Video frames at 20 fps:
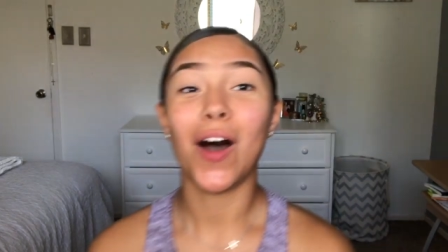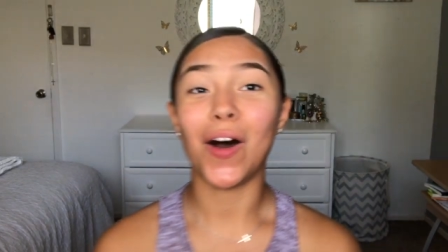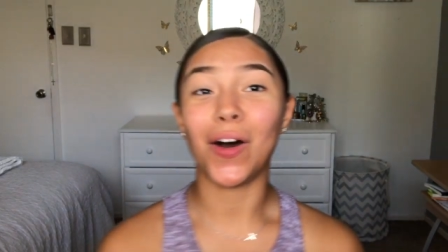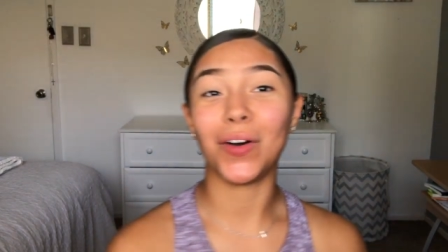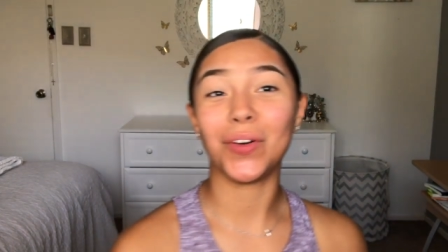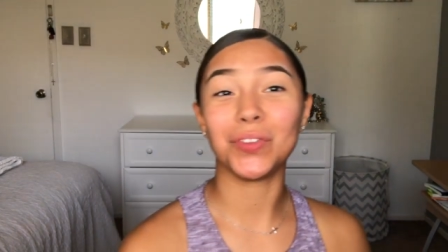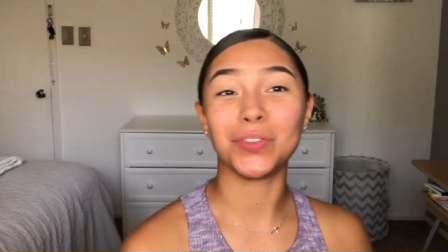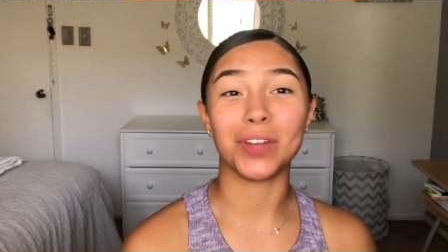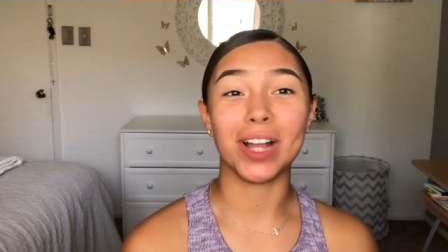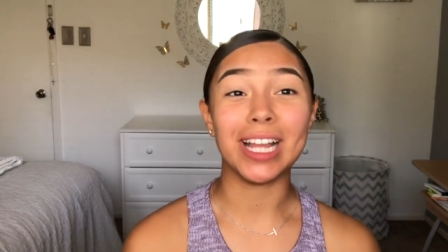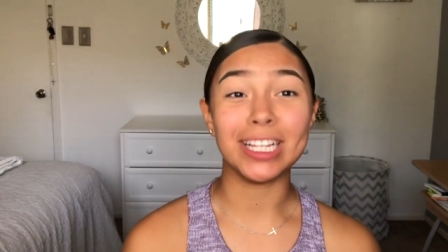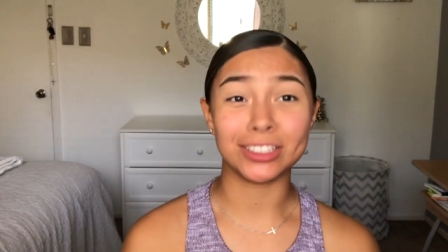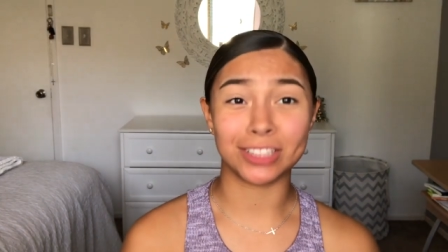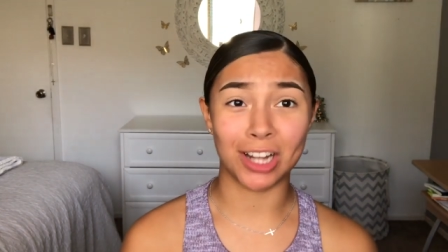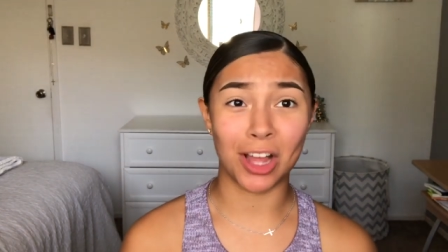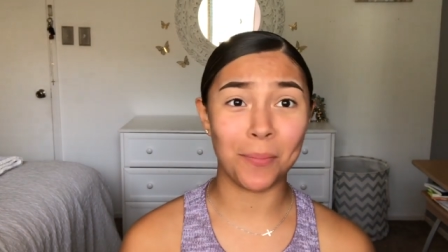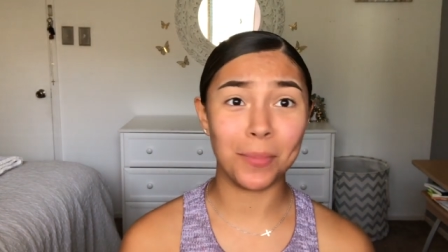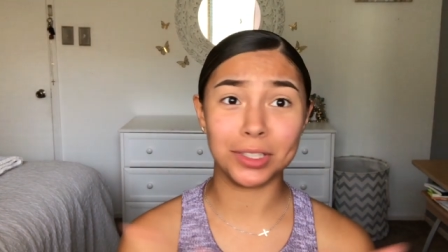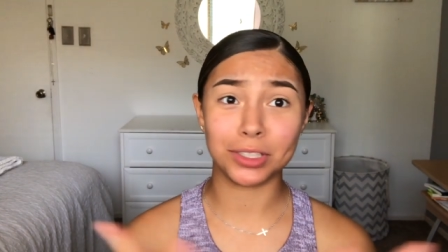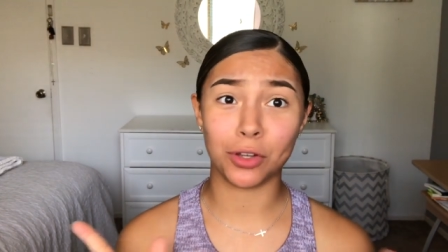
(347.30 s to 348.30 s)
Alright, so
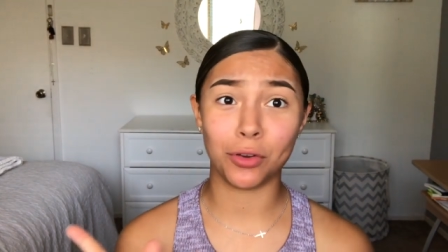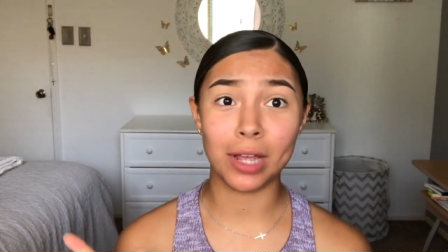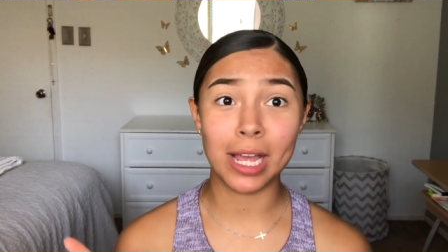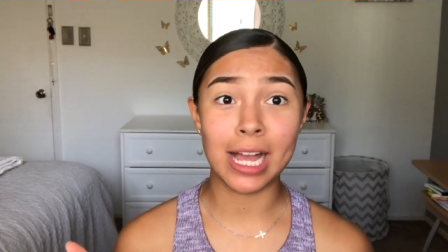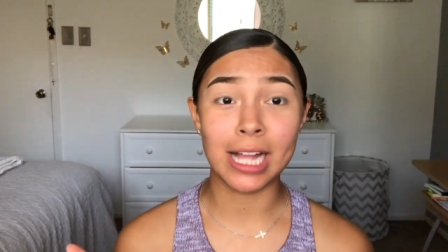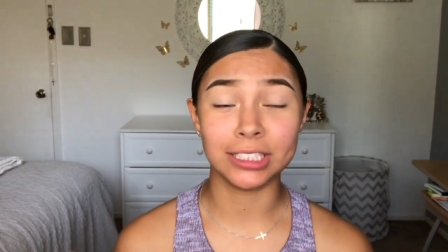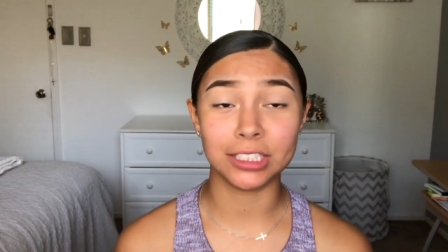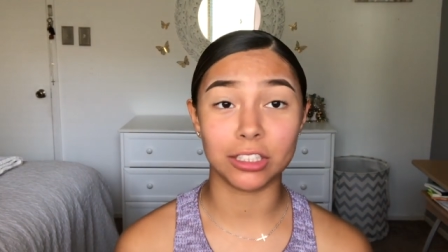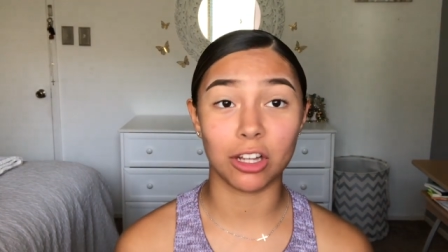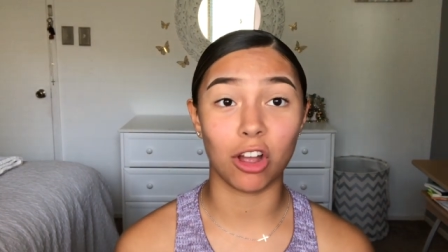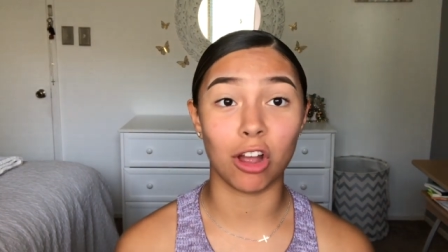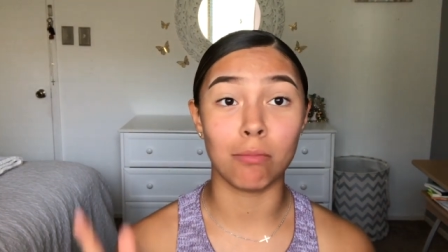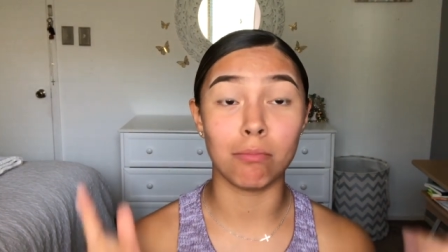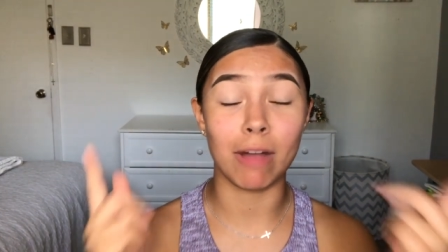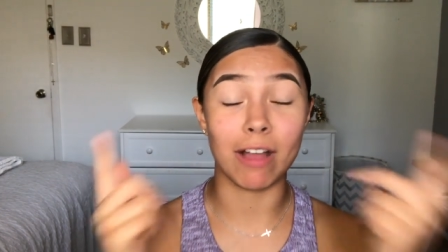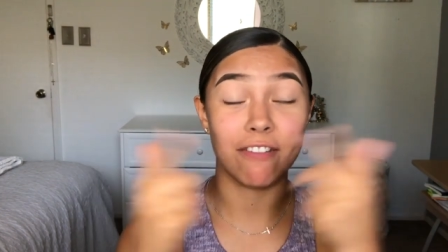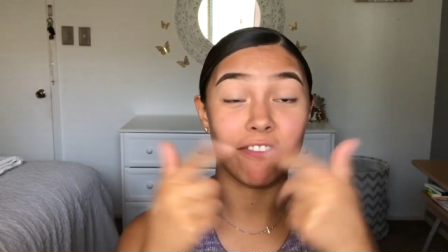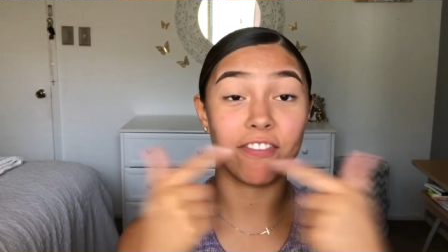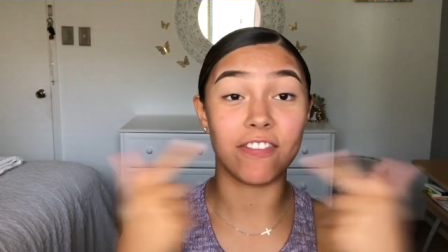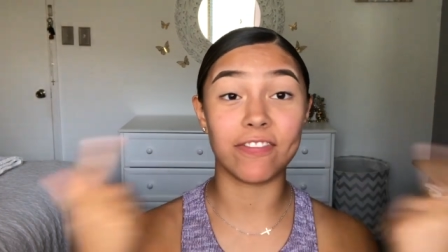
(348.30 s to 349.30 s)
now I'm gonna go ahead and start on
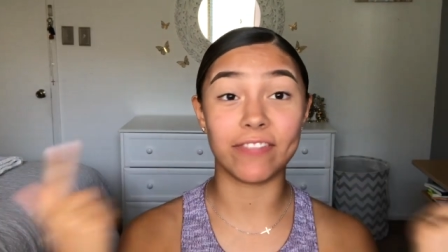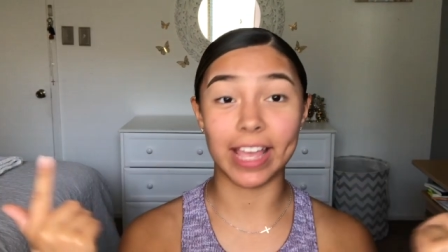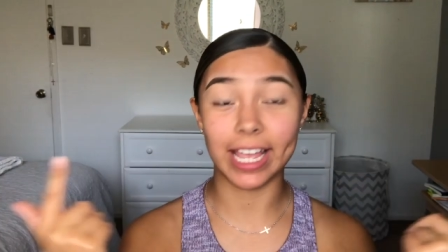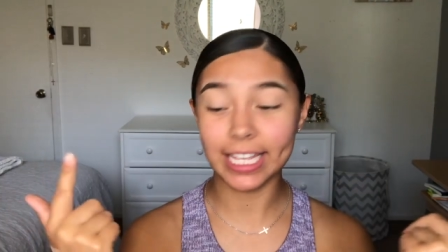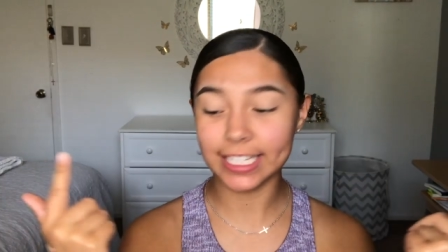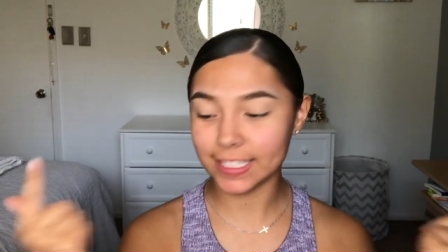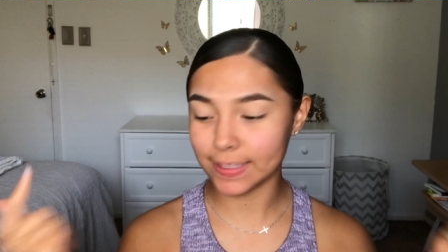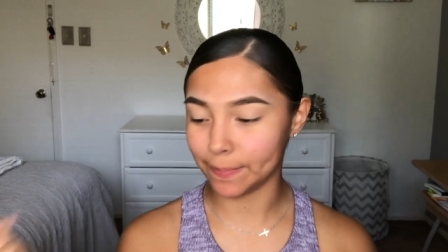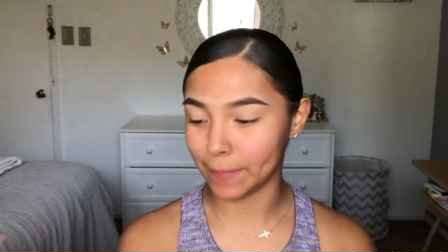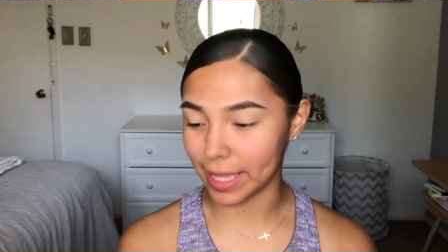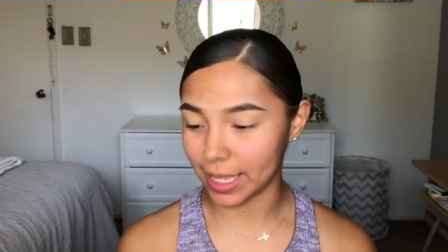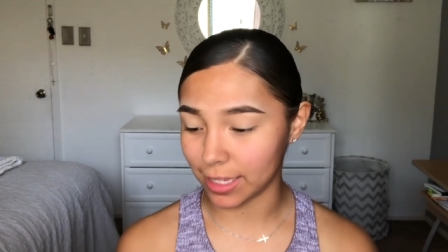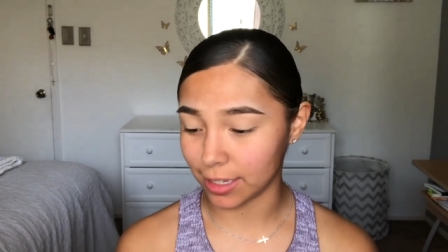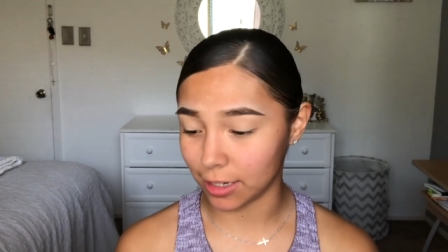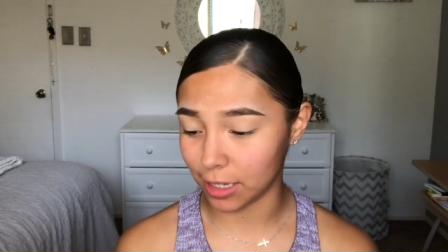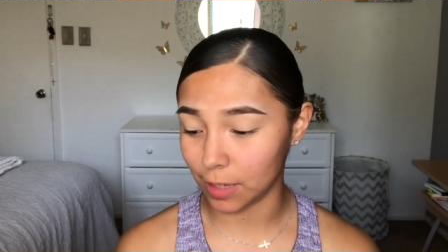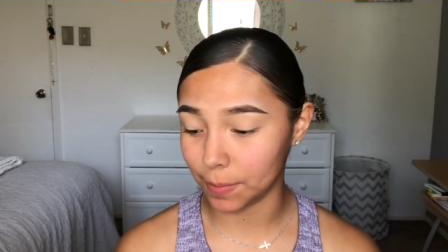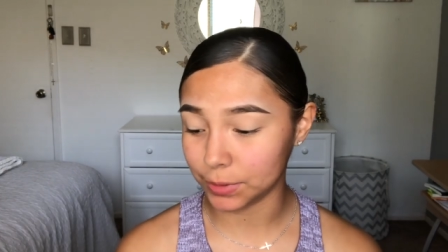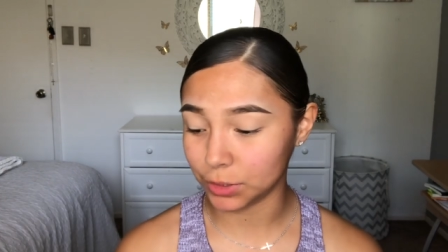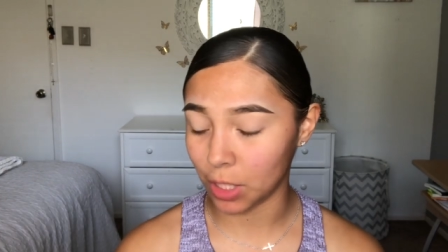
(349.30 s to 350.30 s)
my face makeup.